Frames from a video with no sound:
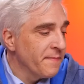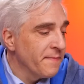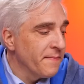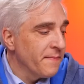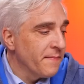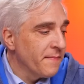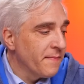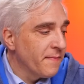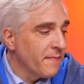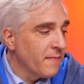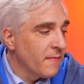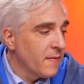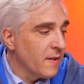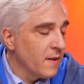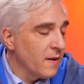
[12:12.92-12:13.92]

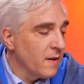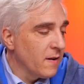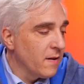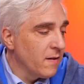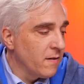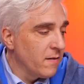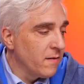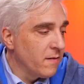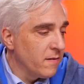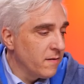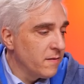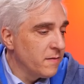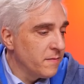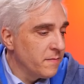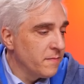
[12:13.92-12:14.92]

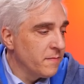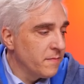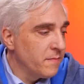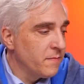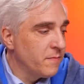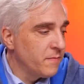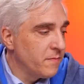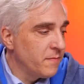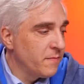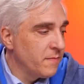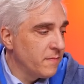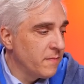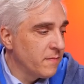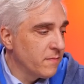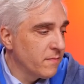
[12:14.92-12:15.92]

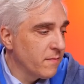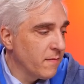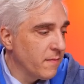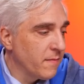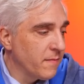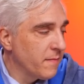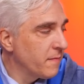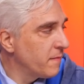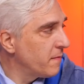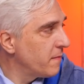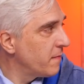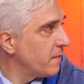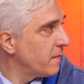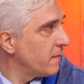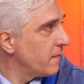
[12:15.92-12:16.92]

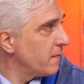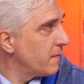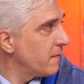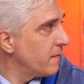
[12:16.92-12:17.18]
(silent)